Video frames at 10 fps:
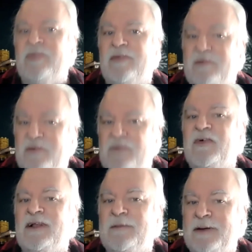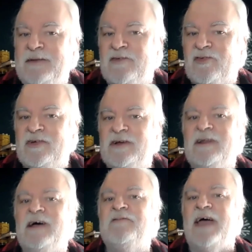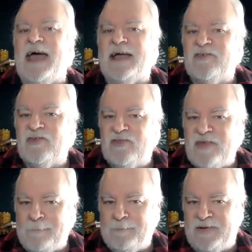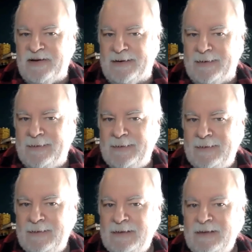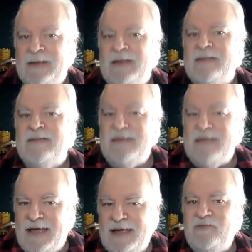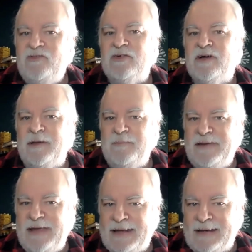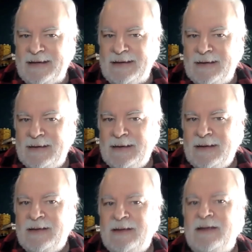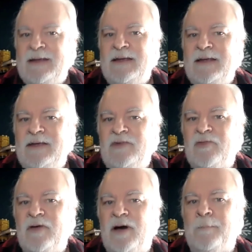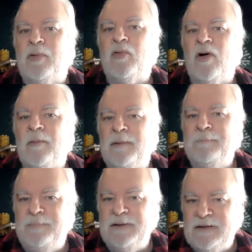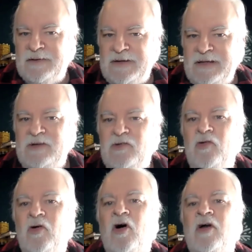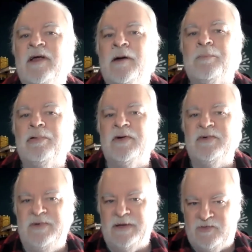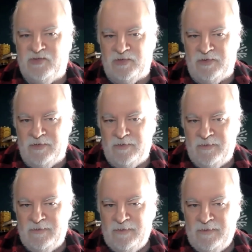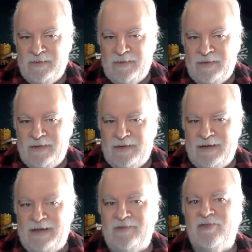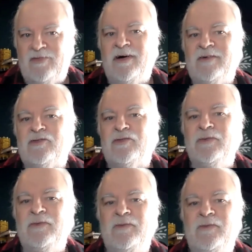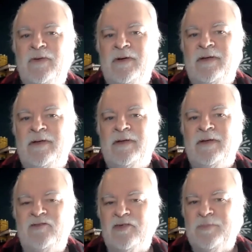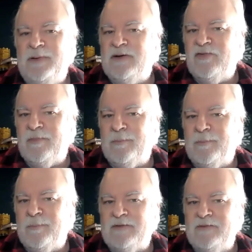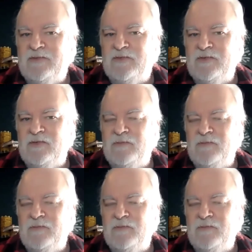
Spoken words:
developing the skill of accepting the edge I'm getting is a probability, not a prediction. And it's not true that just because the patterns